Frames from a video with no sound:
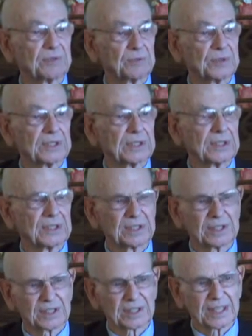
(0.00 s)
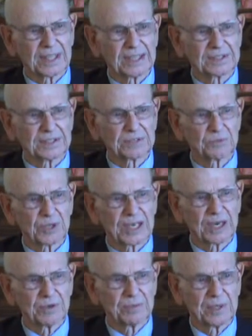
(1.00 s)
he went into her class, is
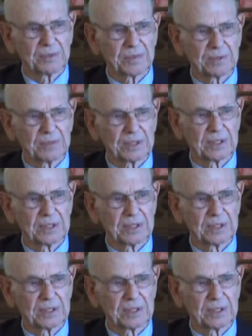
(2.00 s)
what I remember.